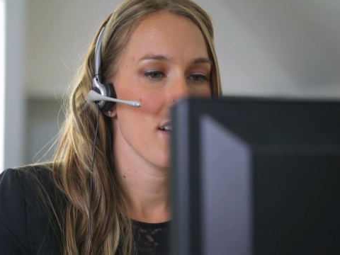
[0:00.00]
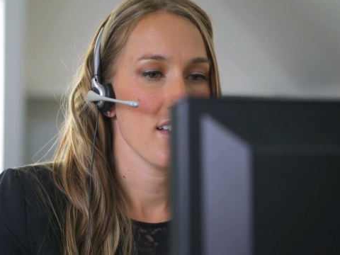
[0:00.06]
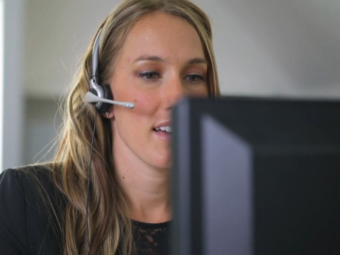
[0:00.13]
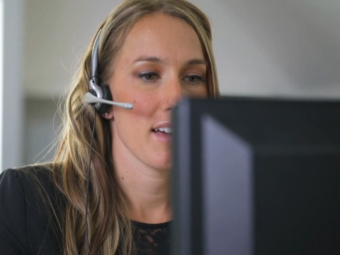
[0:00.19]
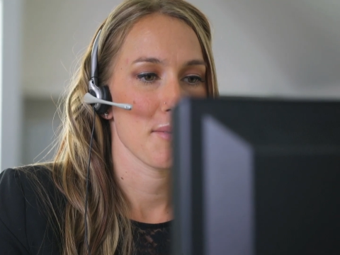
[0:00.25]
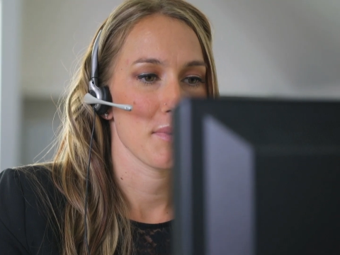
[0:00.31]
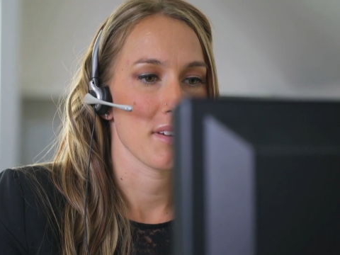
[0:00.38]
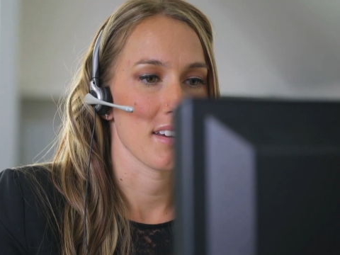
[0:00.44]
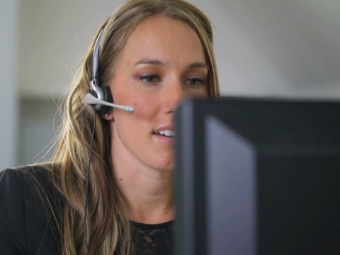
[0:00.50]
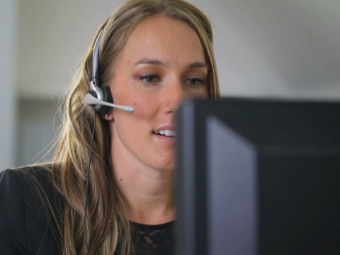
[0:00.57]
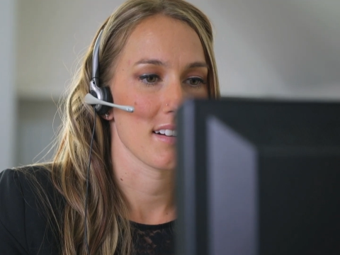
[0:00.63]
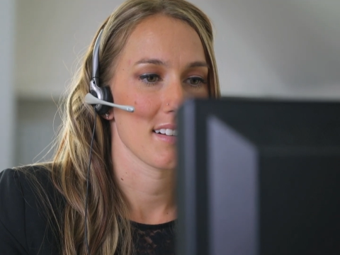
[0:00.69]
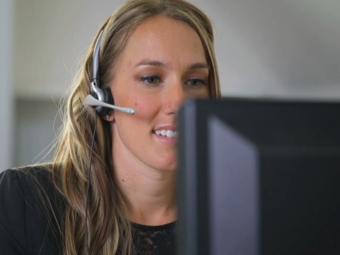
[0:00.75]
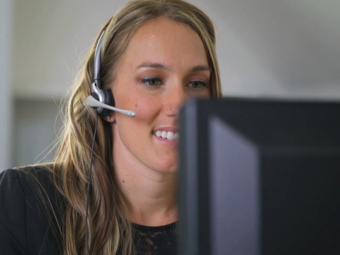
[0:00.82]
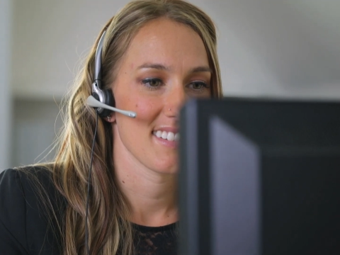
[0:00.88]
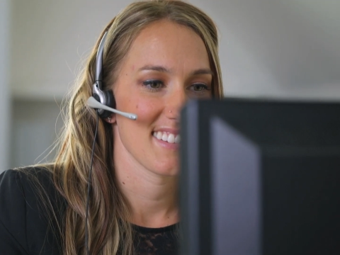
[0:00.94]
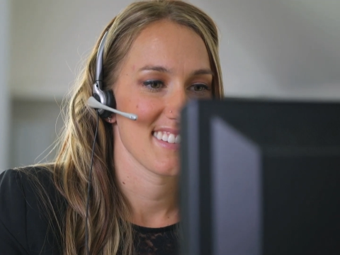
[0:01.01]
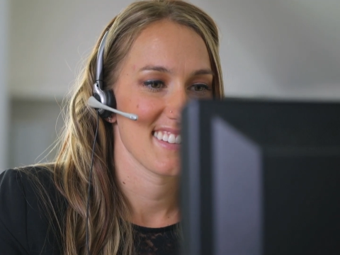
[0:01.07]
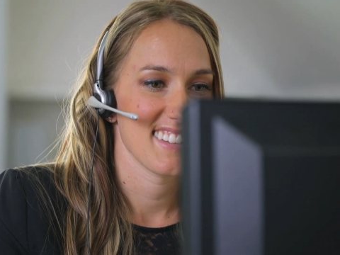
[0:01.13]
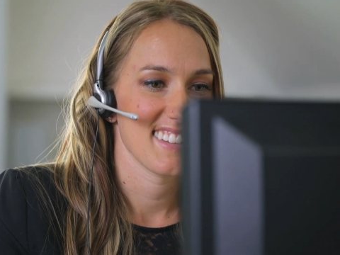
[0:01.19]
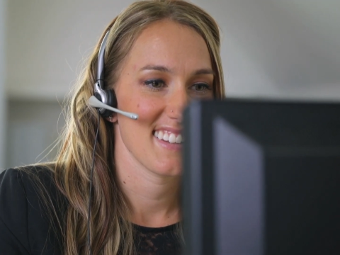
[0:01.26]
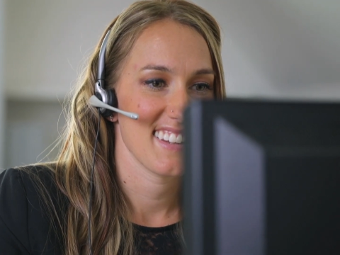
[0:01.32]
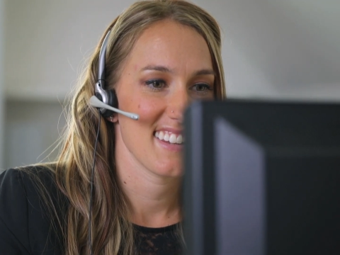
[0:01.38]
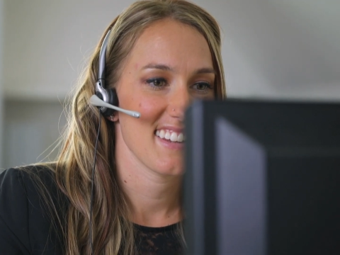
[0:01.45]
what
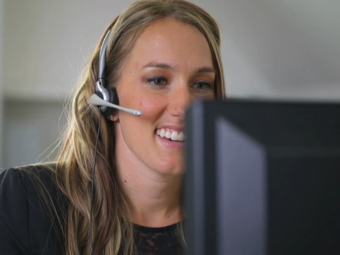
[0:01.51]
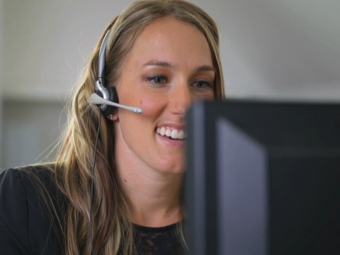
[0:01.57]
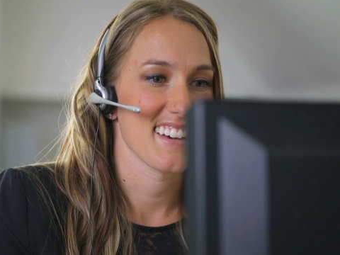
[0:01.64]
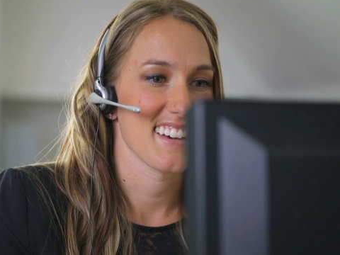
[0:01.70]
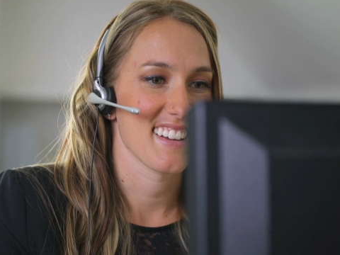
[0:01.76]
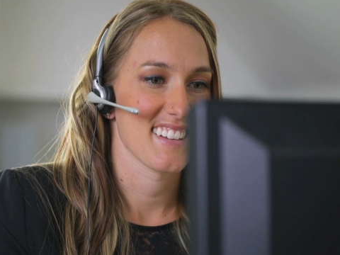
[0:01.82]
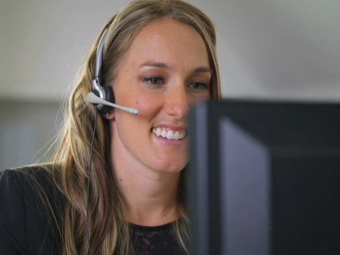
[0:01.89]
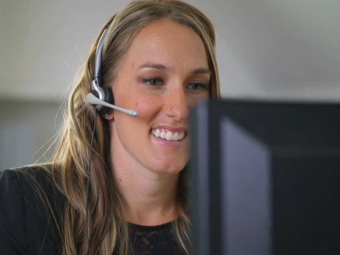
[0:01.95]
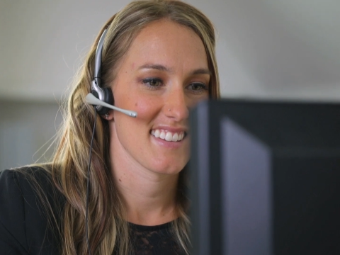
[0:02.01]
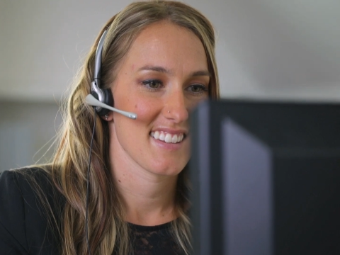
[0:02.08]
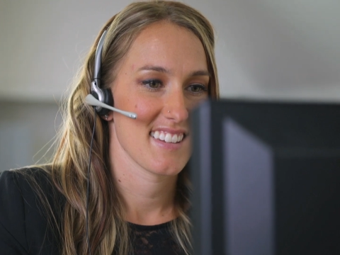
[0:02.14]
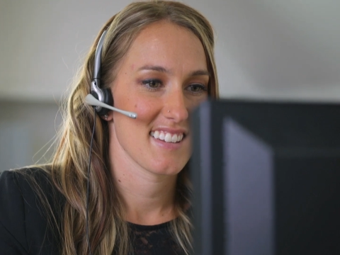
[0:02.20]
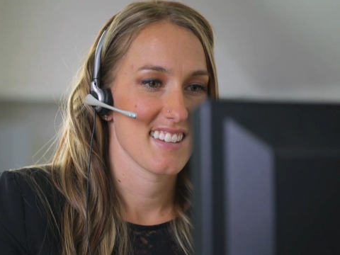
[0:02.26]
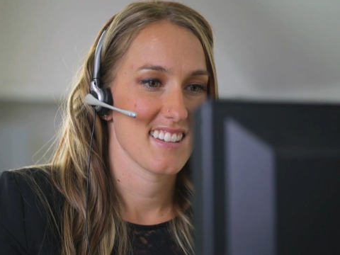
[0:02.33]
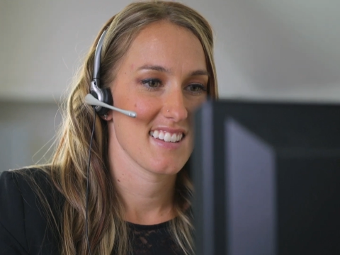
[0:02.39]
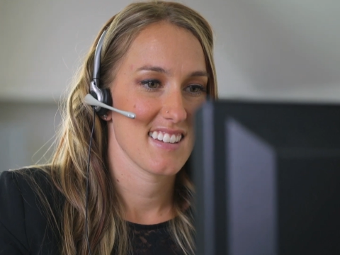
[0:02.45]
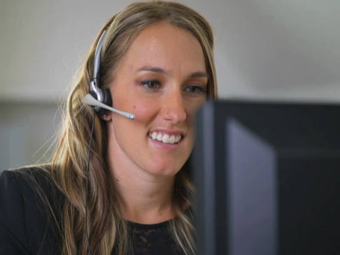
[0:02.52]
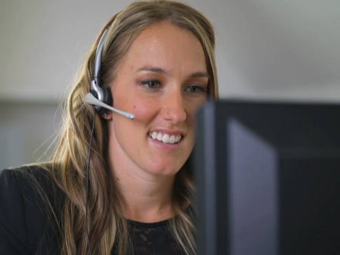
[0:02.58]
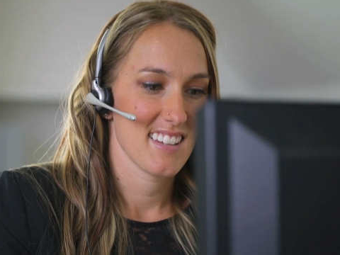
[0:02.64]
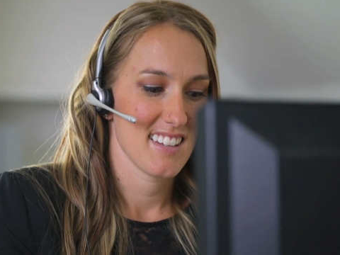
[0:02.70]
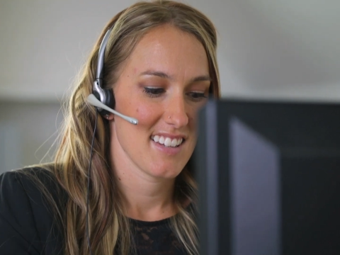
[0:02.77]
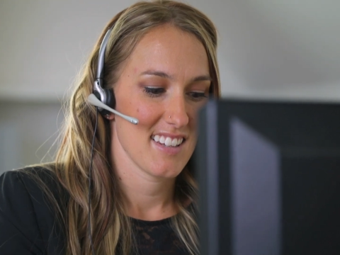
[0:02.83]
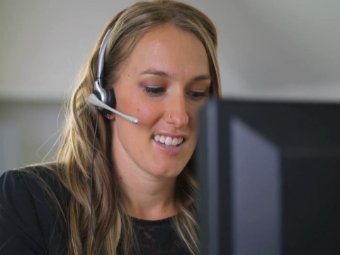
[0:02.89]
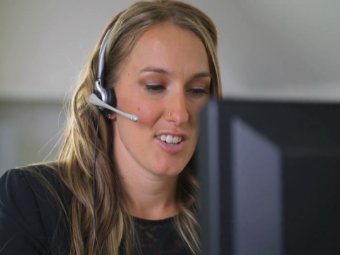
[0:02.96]
is important and
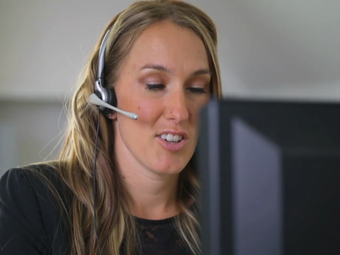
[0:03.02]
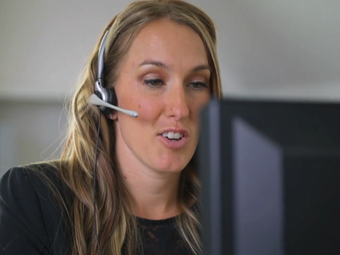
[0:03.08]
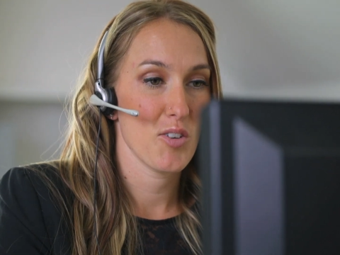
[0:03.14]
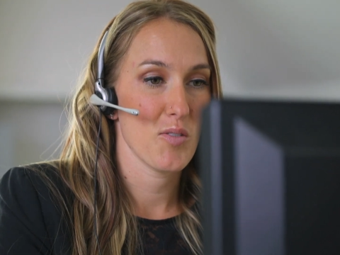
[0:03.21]
how